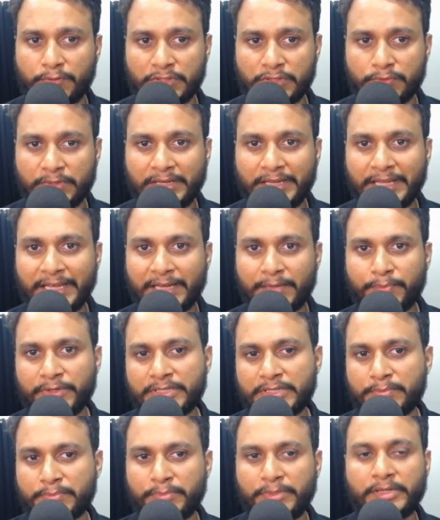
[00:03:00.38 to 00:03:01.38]
which will help
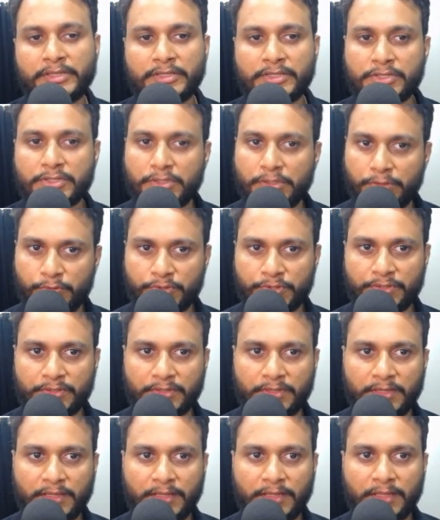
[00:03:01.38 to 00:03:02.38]
us build the
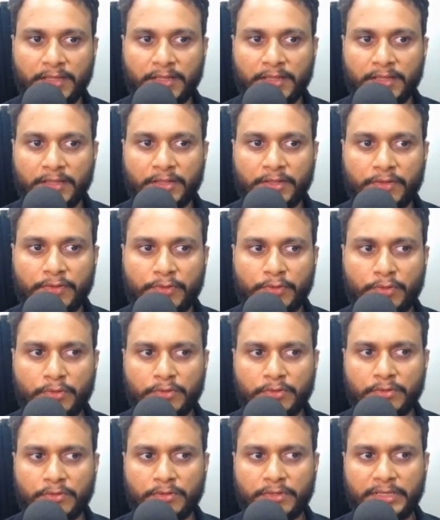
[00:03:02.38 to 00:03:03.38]
solution.
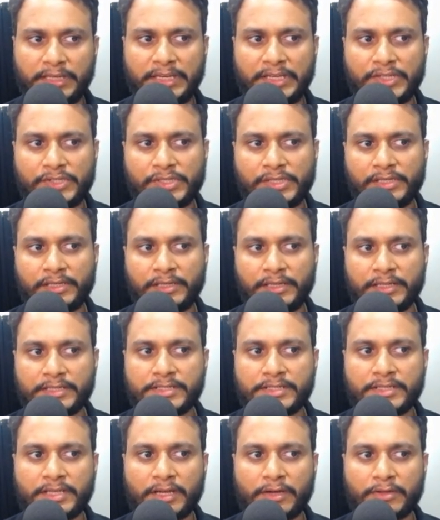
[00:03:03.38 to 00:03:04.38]
So initially,
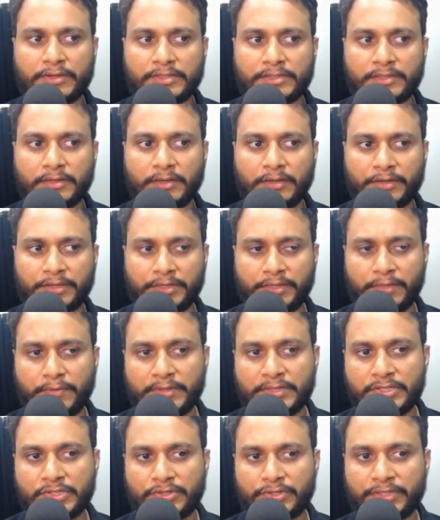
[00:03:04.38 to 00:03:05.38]
let's say our
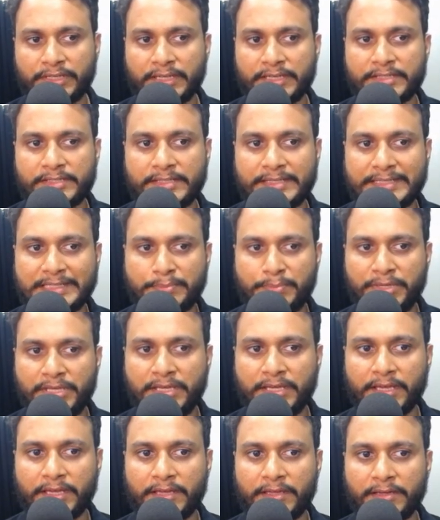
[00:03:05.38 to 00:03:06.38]
given string S is
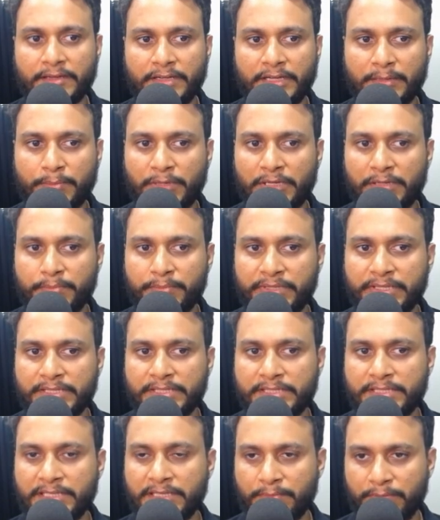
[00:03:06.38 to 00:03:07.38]
BA double
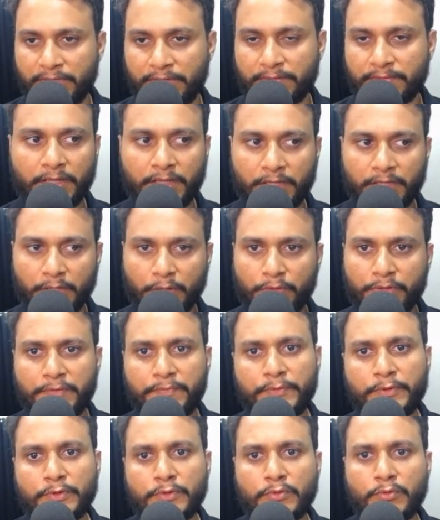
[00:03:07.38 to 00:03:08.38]
BCB. Now
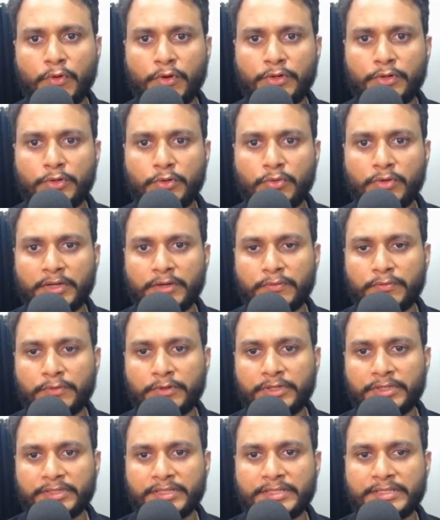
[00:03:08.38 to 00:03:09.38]
if you want to
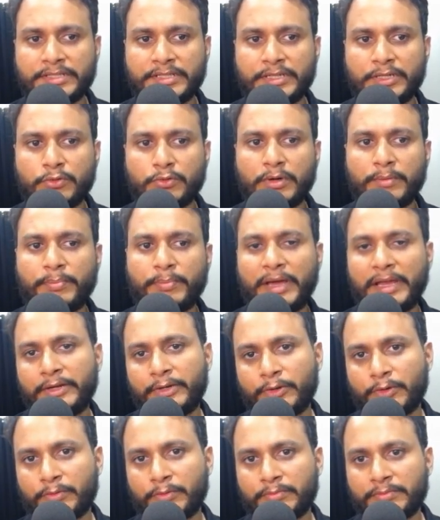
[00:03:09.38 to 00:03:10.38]
convert this into a
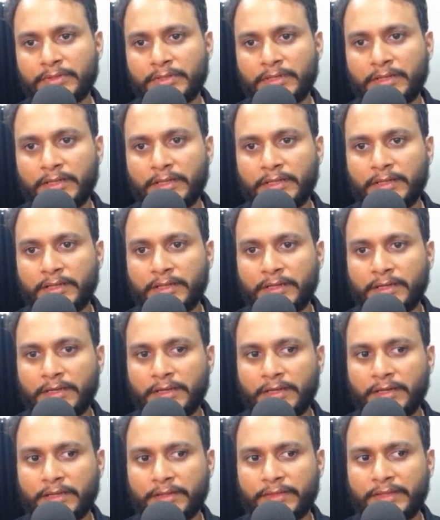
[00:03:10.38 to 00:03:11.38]
palindrome,
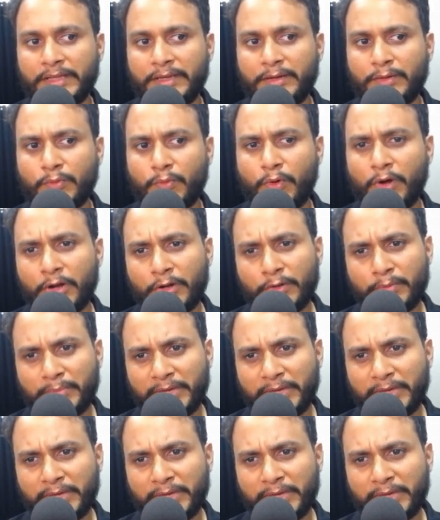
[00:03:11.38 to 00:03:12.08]
then what